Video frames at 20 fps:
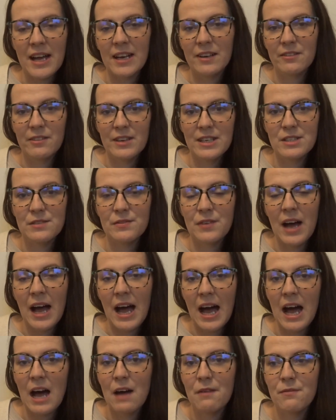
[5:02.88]
calories for
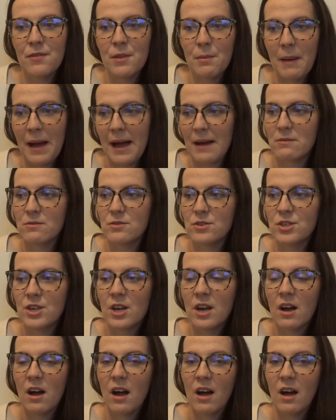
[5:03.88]
half the pouch.